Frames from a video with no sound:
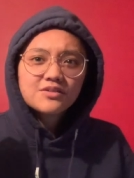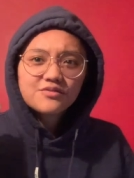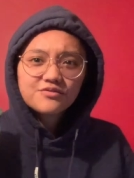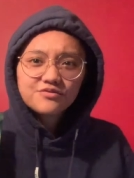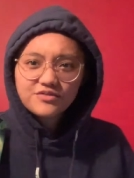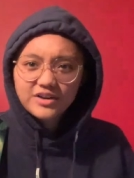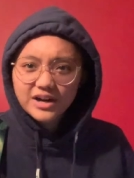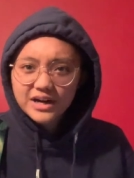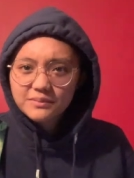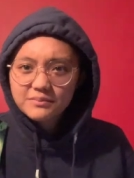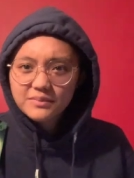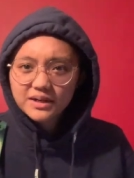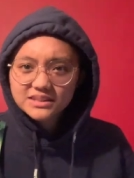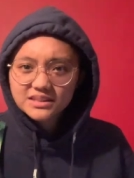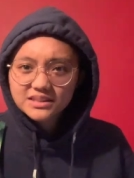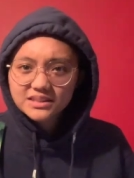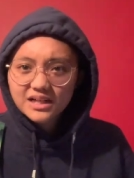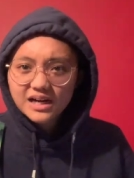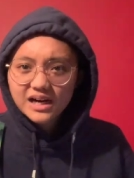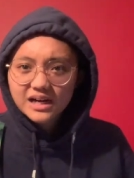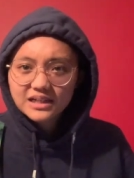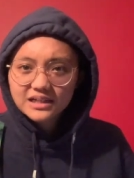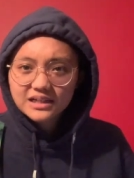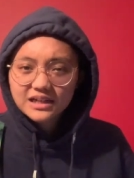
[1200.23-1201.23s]
very much a
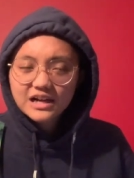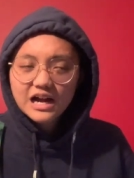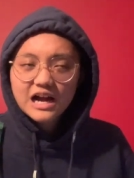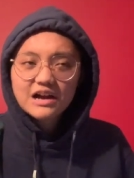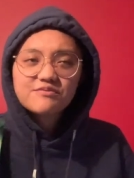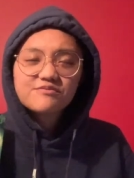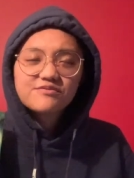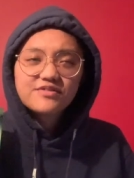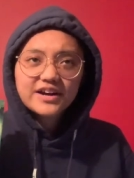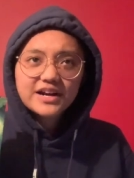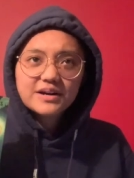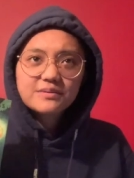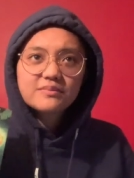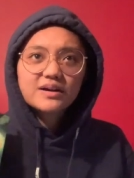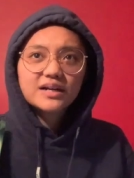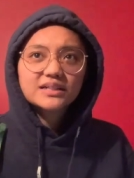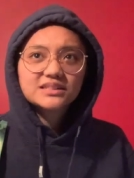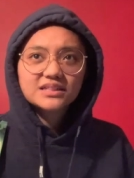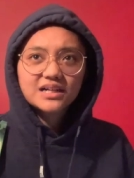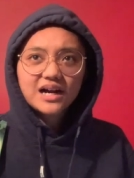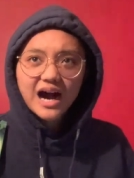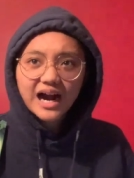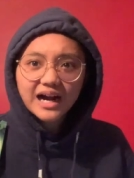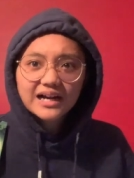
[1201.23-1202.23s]
hung I'm very much
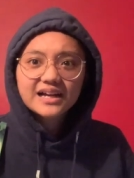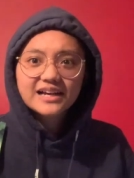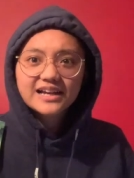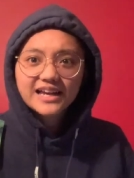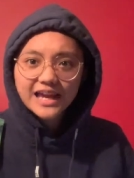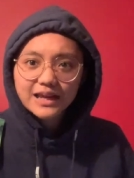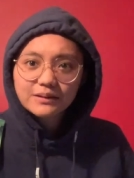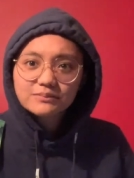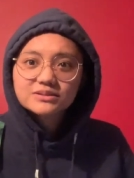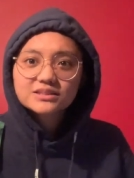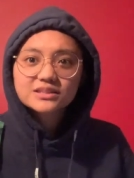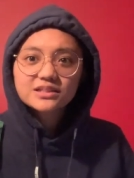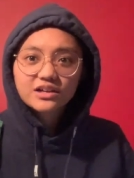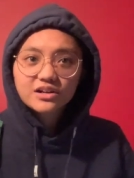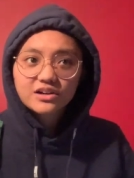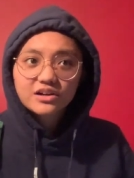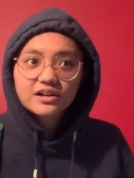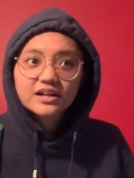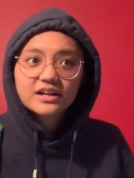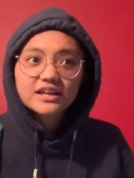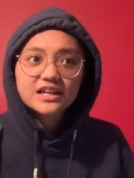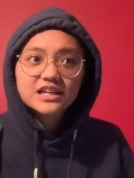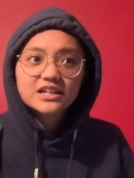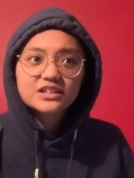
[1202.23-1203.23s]
a Hunger Games
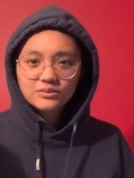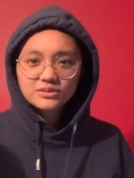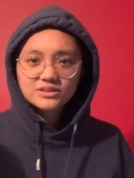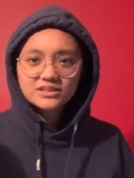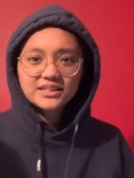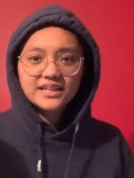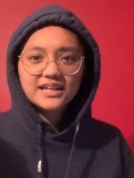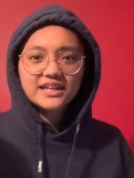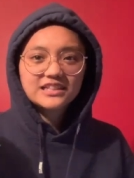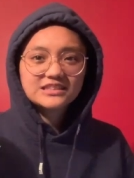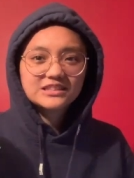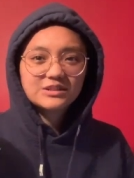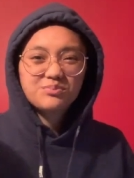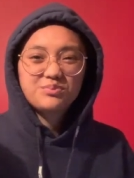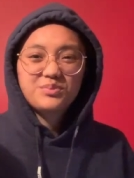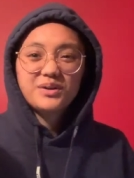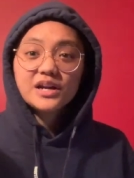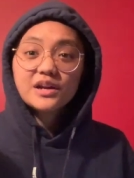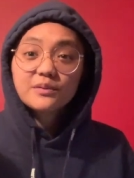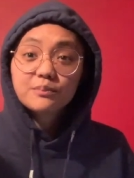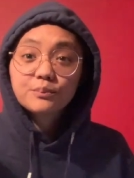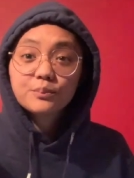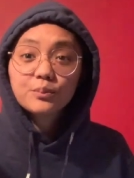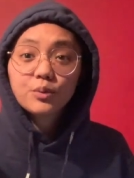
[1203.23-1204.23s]
girly. I would say like it's a
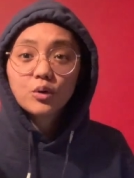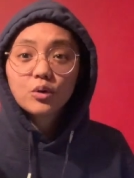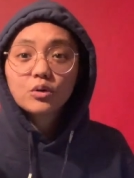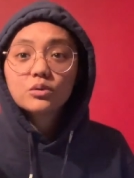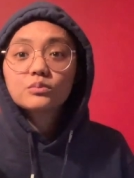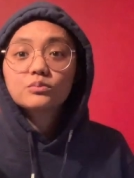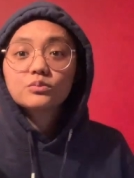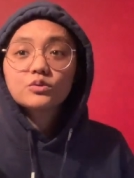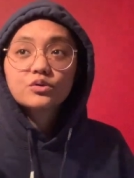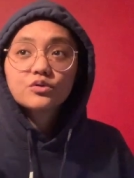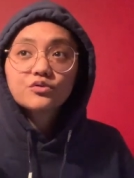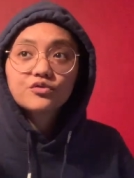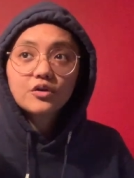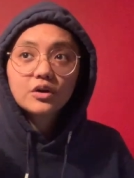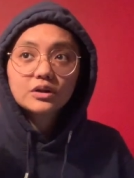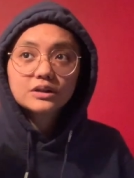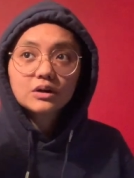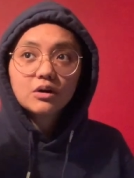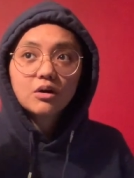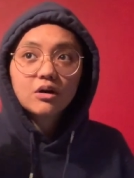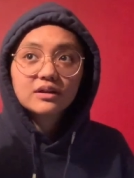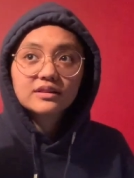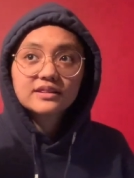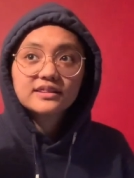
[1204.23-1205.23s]
pretty bold move for the
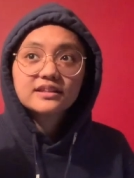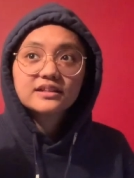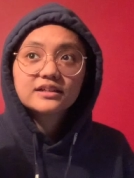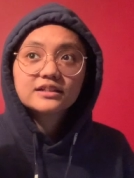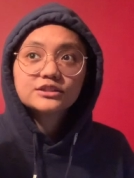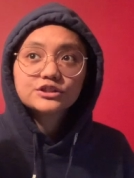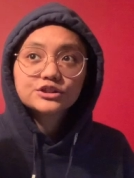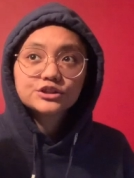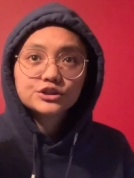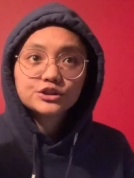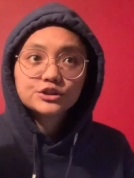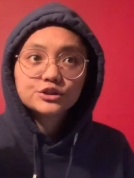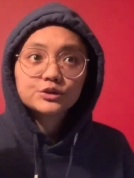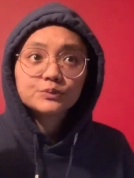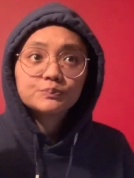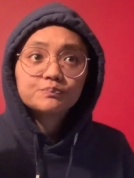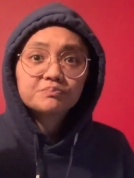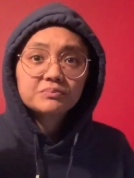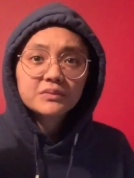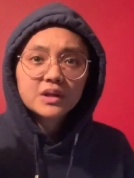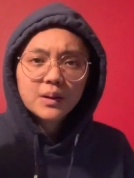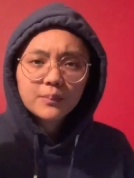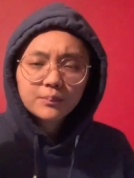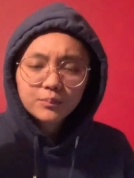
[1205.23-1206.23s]
author to
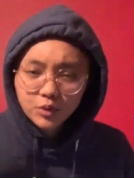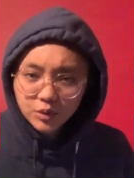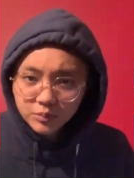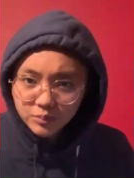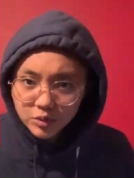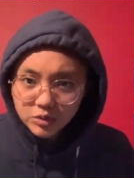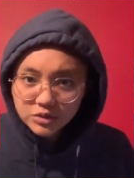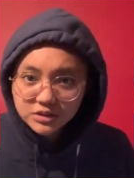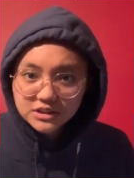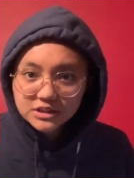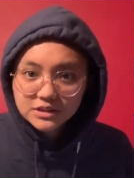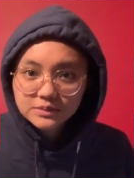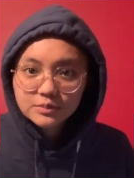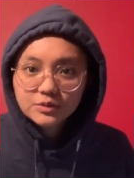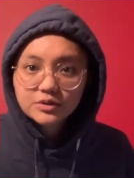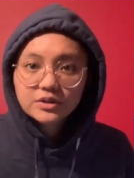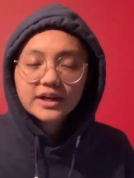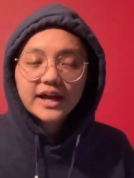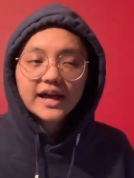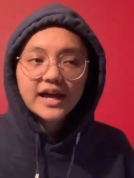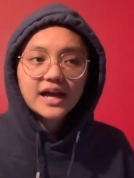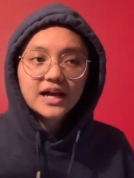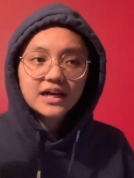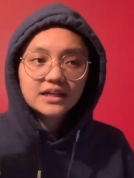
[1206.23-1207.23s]
promote this book
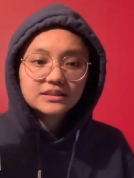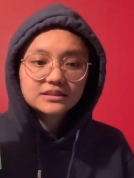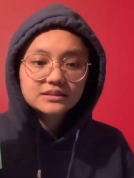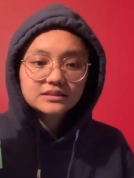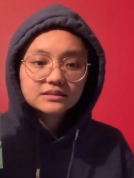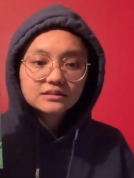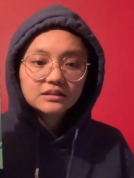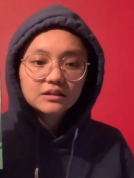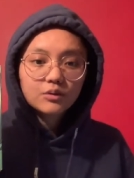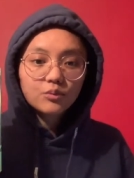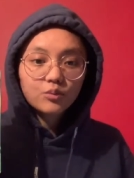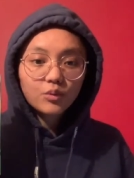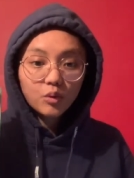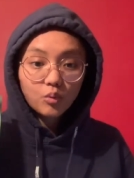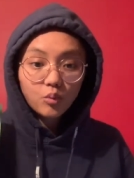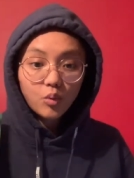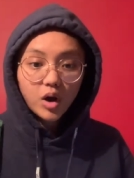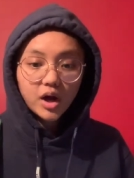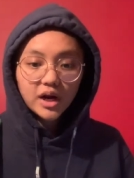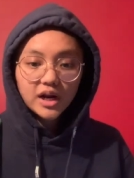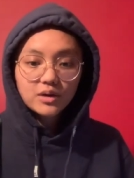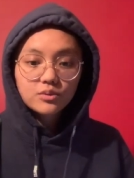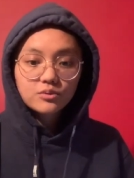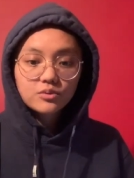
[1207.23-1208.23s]
as
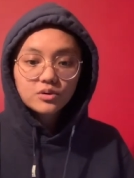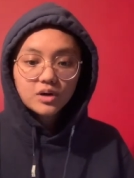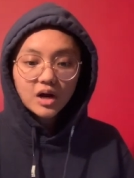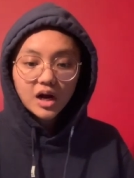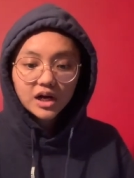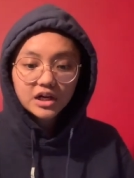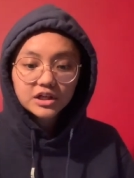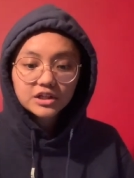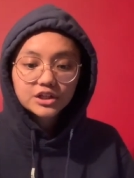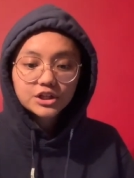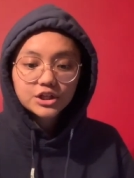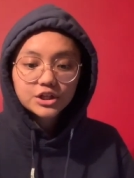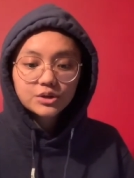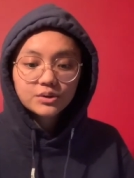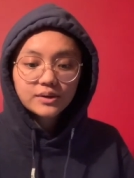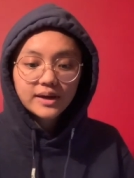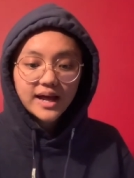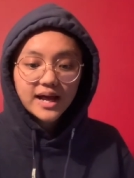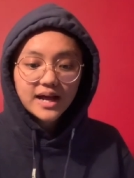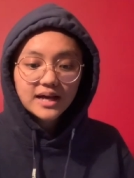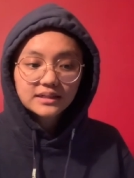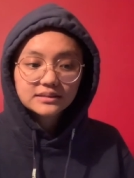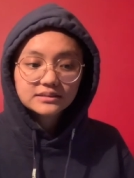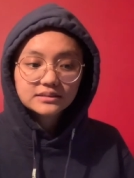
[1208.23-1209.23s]
what I would argue
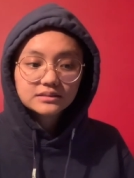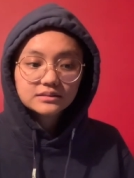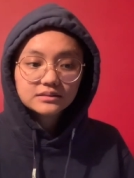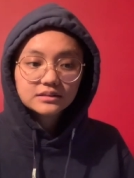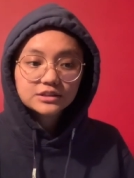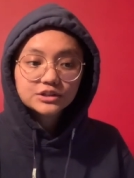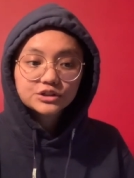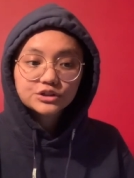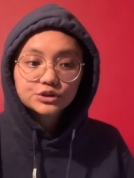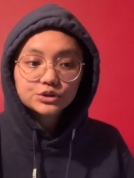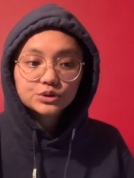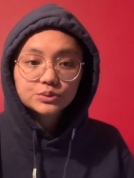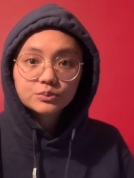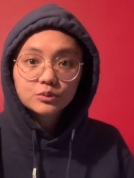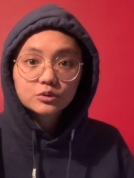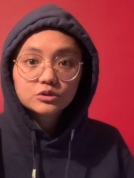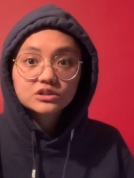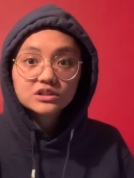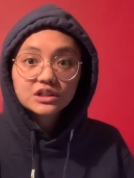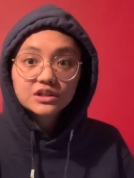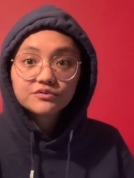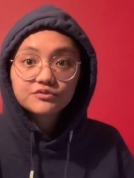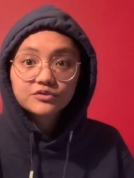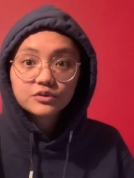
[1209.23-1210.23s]
as the two most
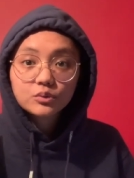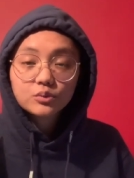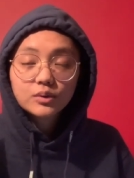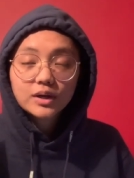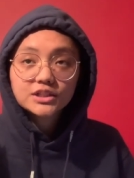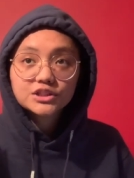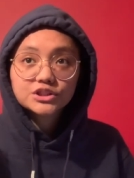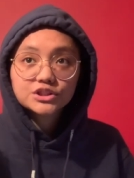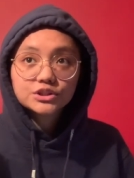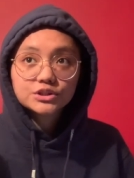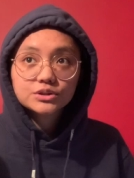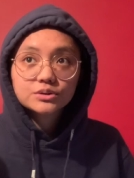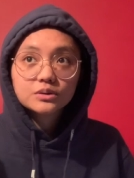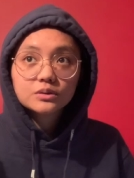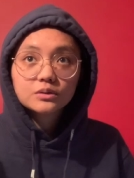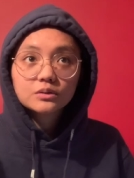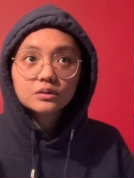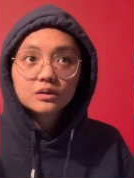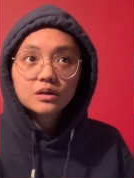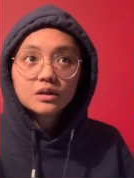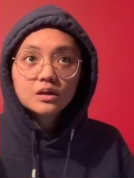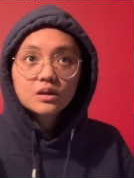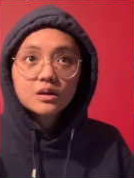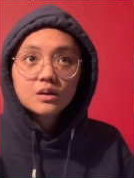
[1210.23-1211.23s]
influential
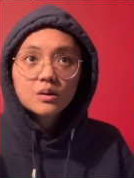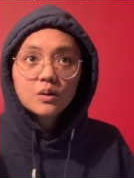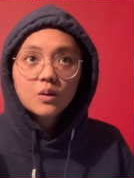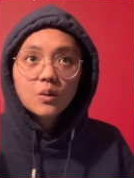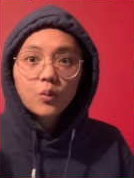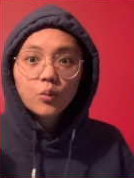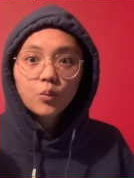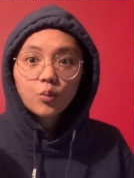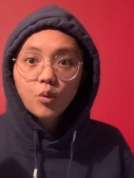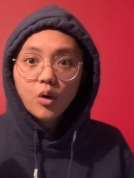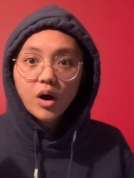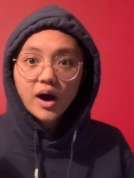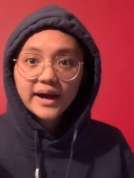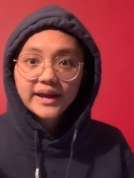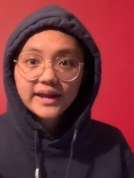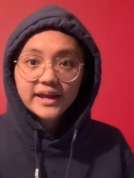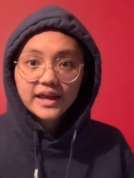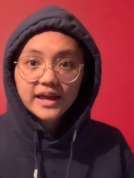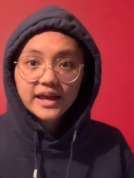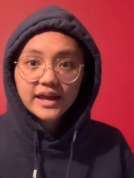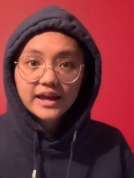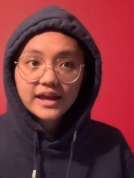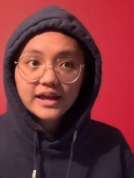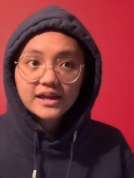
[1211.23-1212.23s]

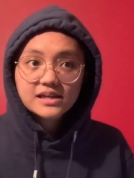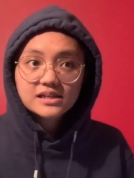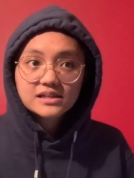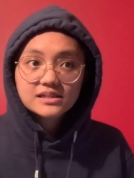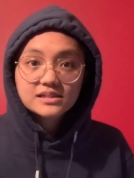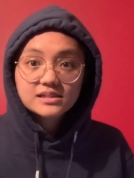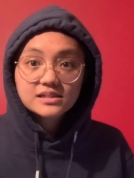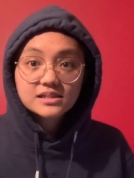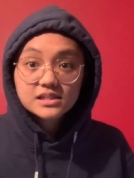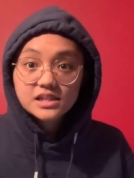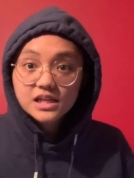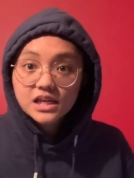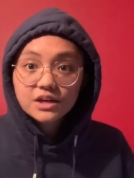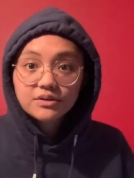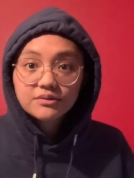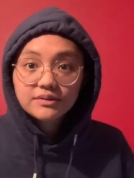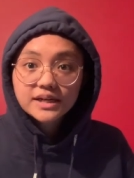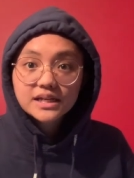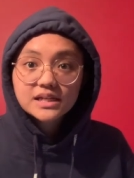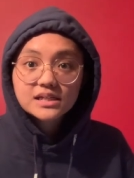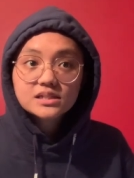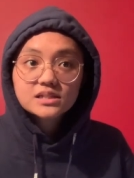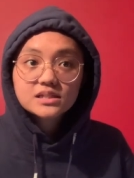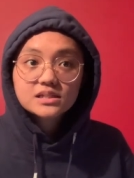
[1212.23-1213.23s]
YA
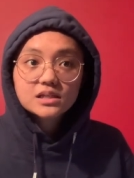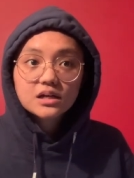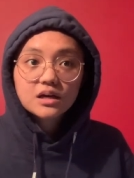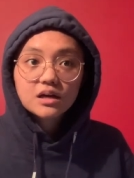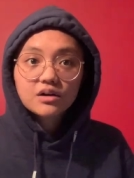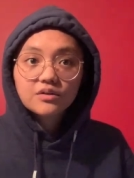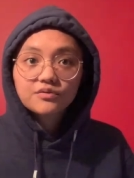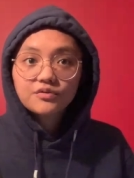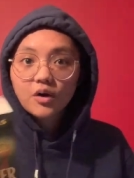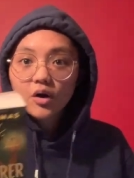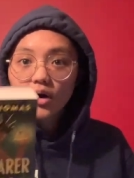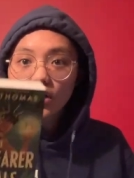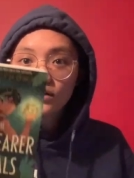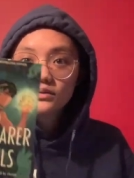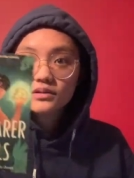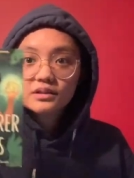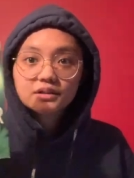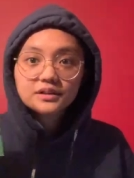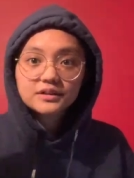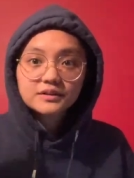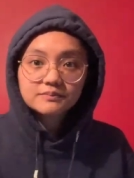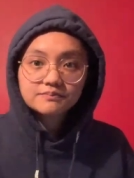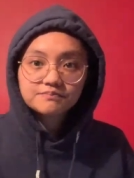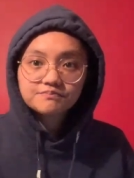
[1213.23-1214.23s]
series out of all
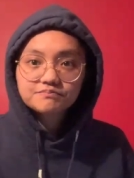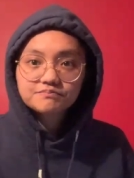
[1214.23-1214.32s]
the